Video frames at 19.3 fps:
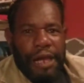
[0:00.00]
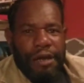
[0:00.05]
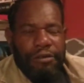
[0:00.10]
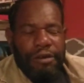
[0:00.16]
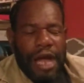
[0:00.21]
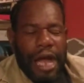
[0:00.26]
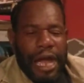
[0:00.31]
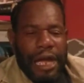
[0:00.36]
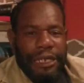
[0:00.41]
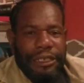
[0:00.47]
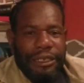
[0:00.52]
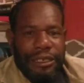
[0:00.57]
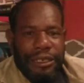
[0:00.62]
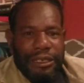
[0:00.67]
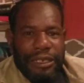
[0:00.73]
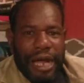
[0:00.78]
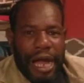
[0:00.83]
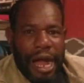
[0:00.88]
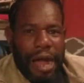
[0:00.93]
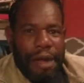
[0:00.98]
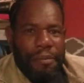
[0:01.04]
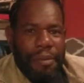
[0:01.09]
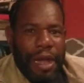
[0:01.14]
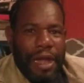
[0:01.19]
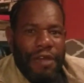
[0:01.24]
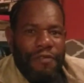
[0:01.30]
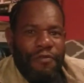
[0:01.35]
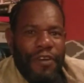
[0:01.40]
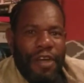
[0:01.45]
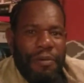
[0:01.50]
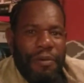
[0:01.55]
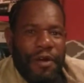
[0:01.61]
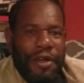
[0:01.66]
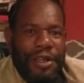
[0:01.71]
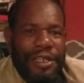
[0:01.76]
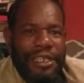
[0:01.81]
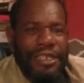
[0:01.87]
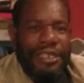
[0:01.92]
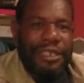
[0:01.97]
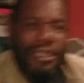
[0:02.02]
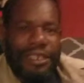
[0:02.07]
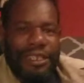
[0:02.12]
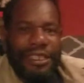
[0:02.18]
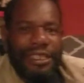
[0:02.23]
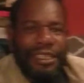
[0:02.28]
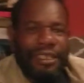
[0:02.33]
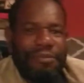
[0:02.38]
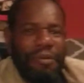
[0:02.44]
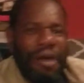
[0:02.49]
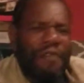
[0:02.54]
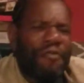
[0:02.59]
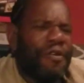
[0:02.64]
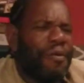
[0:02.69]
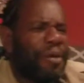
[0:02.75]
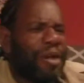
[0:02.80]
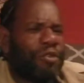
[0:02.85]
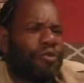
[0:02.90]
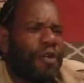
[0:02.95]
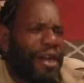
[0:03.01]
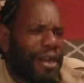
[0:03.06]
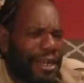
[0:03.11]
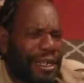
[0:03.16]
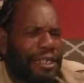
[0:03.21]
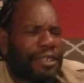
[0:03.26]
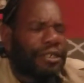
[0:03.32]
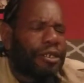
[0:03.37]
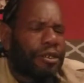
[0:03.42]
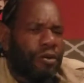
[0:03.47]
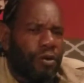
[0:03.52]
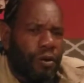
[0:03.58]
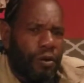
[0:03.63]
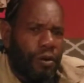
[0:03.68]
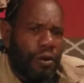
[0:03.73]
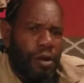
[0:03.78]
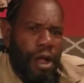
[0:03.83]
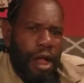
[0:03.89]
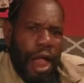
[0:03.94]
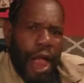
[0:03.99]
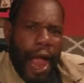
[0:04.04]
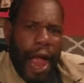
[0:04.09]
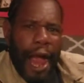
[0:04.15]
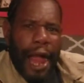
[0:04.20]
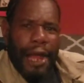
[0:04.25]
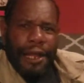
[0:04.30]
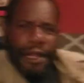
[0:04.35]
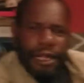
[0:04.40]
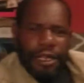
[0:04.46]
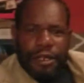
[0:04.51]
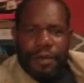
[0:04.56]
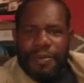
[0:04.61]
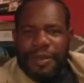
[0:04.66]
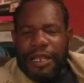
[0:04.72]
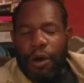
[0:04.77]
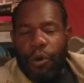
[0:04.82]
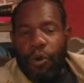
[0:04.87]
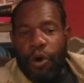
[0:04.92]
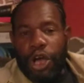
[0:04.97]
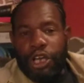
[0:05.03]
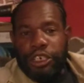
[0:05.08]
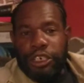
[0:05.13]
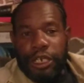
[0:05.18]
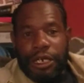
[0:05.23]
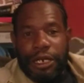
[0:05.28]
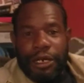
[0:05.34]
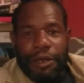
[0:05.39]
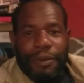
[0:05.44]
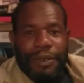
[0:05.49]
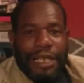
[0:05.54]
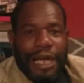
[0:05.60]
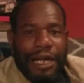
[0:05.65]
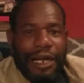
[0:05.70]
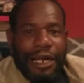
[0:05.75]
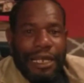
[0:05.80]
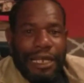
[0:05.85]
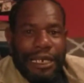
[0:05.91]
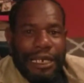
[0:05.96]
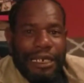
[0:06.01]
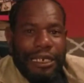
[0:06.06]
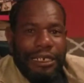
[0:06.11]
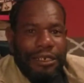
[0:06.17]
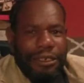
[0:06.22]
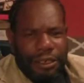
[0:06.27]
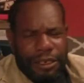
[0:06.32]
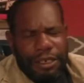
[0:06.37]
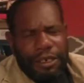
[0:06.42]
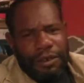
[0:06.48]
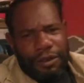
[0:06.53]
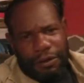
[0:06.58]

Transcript: Right. And my favorite work is, you know, a little bit of washing, a little bit of cleaning, you know.